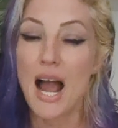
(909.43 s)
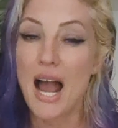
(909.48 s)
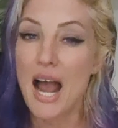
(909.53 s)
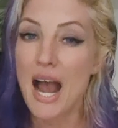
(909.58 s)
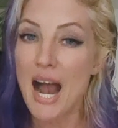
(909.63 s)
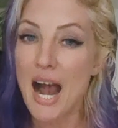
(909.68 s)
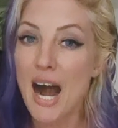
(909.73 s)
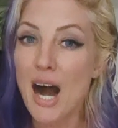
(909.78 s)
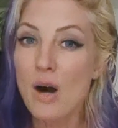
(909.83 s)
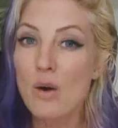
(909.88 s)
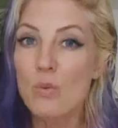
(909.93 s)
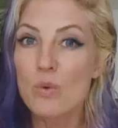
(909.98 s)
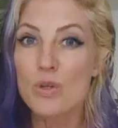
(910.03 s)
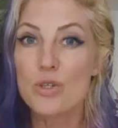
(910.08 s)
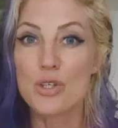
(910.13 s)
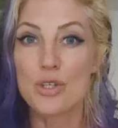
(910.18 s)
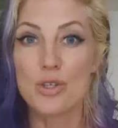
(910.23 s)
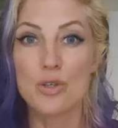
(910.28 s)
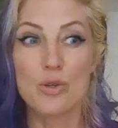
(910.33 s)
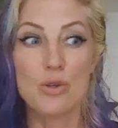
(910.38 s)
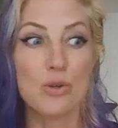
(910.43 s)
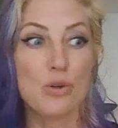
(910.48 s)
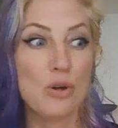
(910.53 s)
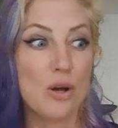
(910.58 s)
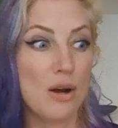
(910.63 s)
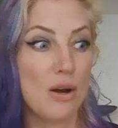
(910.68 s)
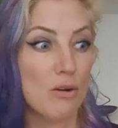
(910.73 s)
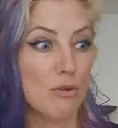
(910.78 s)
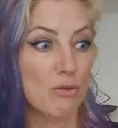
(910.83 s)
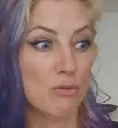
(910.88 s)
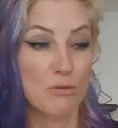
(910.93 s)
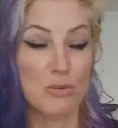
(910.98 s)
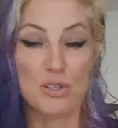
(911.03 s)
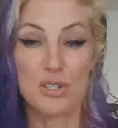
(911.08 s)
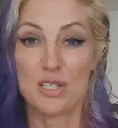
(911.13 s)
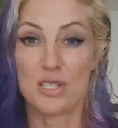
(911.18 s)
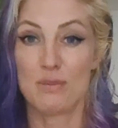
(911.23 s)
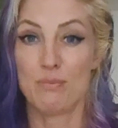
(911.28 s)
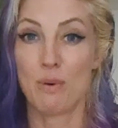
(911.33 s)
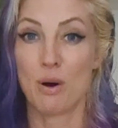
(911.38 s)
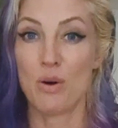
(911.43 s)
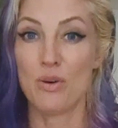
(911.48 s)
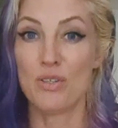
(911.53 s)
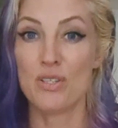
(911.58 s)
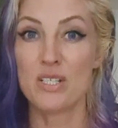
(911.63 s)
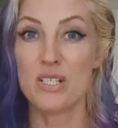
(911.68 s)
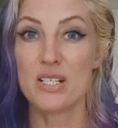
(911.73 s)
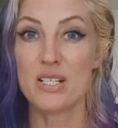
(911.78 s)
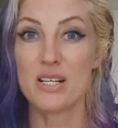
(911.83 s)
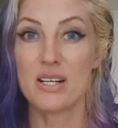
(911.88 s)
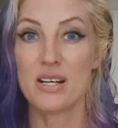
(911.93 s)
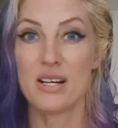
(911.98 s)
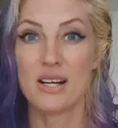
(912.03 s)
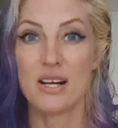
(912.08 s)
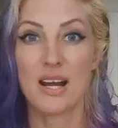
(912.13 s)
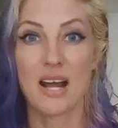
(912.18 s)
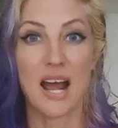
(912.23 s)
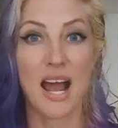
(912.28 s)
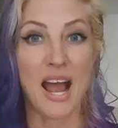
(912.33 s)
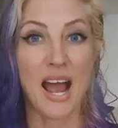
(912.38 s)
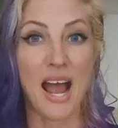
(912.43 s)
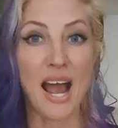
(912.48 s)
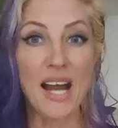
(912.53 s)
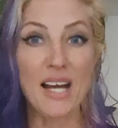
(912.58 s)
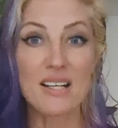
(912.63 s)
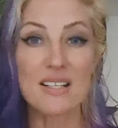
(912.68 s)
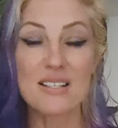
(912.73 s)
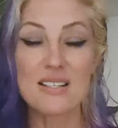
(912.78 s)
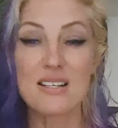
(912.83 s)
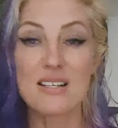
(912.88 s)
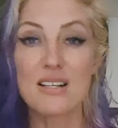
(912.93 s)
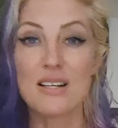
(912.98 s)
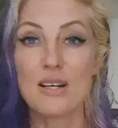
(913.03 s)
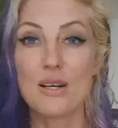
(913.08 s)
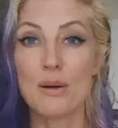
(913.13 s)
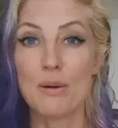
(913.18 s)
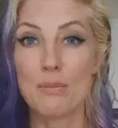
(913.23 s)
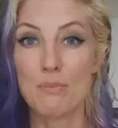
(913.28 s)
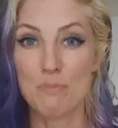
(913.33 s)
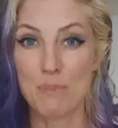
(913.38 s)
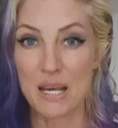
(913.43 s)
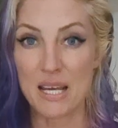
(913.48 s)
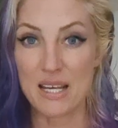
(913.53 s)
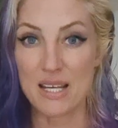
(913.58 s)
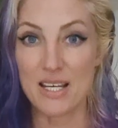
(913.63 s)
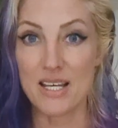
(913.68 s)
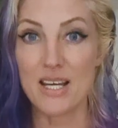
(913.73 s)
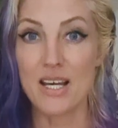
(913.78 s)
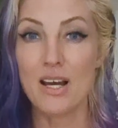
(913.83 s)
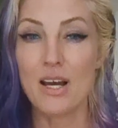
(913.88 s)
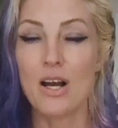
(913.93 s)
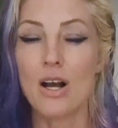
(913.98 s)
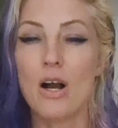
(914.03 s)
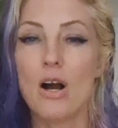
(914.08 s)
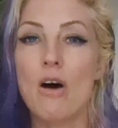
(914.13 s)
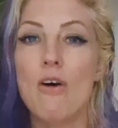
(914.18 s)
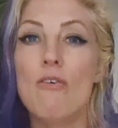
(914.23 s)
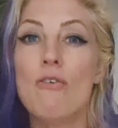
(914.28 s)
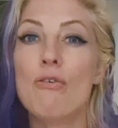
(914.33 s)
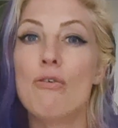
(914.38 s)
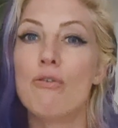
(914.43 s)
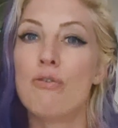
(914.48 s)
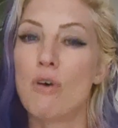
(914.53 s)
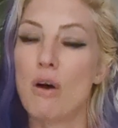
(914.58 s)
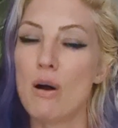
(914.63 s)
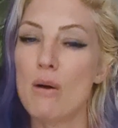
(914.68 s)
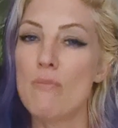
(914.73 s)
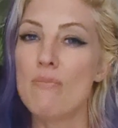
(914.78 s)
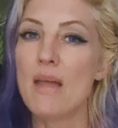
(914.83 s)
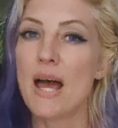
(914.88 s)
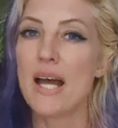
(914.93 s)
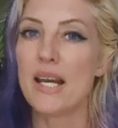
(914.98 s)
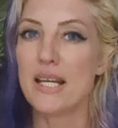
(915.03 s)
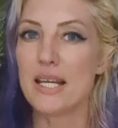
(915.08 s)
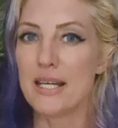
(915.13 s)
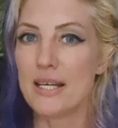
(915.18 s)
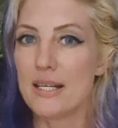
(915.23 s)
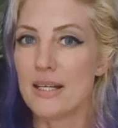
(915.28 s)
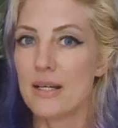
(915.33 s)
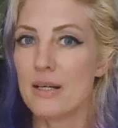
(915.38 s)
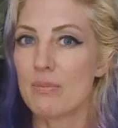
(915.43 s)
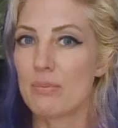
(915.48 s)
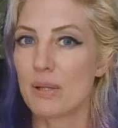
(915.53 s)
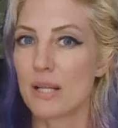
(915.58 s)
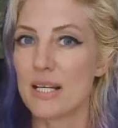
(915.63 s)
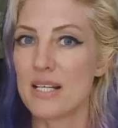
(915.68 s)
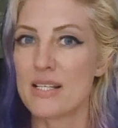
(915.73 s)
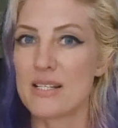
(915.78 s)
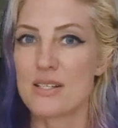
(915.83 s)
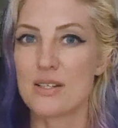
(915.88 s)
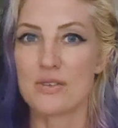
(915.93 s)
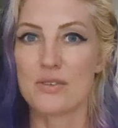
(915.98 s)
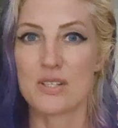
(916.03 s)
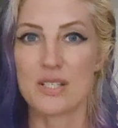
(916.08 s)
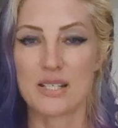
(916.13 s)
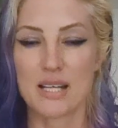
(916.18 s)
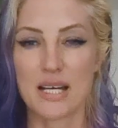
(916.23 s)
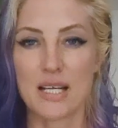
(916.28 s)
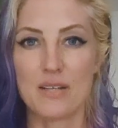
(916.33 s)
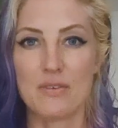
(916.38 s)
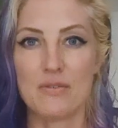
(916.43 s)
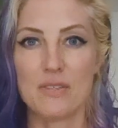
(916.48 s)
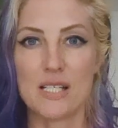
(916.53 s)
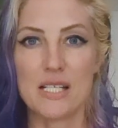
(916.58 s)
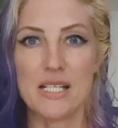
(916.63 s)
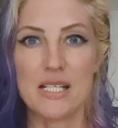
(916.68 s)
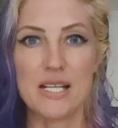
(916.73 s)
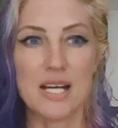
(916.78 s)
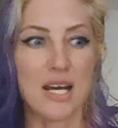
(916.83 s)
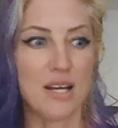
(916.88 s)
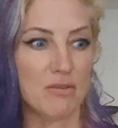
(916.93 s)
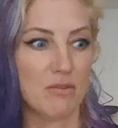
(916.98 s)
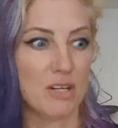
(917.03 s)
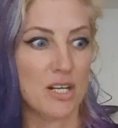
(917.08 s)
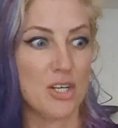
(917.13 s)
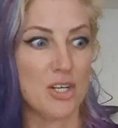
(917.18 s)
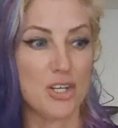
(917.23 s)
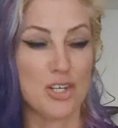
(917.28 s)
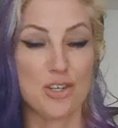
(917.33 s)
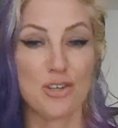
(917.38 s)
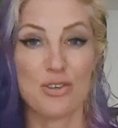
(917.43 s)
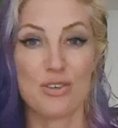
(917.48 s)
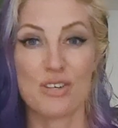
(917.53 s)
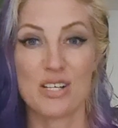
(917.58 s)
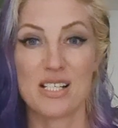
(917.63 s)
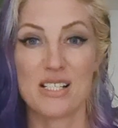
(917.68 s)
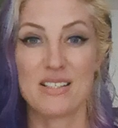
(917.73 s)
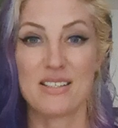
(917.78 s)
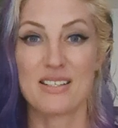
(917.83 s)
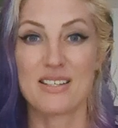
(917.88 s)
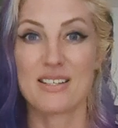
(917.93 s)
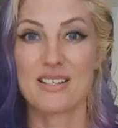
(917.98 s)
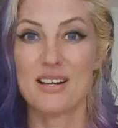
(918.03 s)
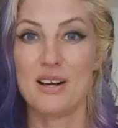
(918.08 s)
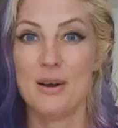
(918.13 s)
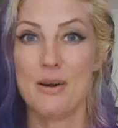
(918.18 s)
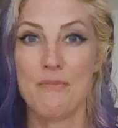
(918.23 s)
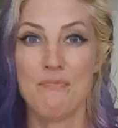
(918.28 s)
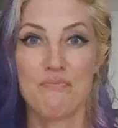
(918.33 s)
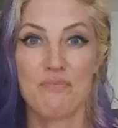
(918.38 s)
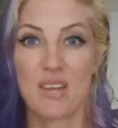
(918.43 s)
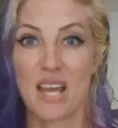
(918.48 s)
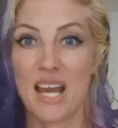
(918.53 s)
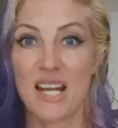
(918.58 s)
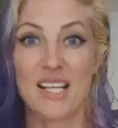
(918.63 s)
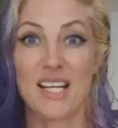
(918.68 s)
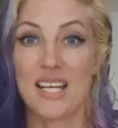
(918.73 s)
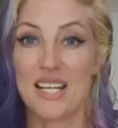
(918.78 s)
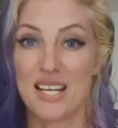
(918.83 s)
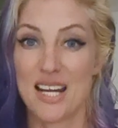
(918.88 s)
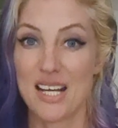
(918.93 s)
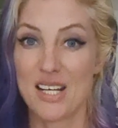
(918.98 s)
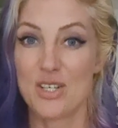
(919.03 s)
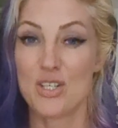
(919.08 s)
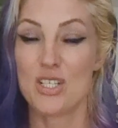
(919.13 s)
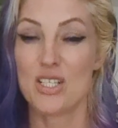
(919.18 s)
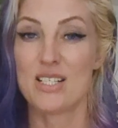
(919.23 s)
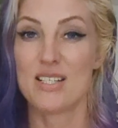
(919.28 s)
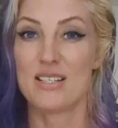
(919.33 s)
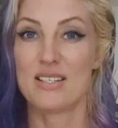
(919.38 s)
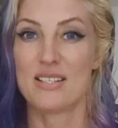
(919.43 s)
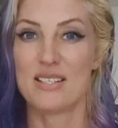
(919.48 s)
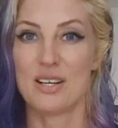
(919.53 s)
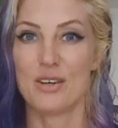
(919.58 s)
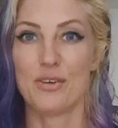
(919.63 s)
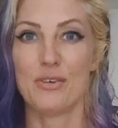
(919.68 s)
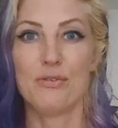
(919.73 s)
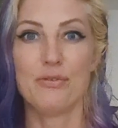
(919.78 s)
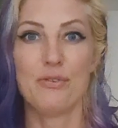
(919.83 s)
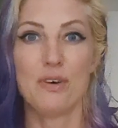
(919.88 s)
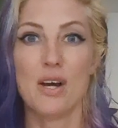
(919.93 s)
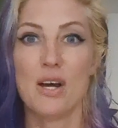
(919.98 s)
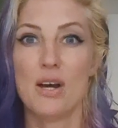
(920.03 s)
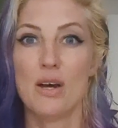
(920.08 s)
How would you respond, act, be from that inner place of safety and reassurance and connection to self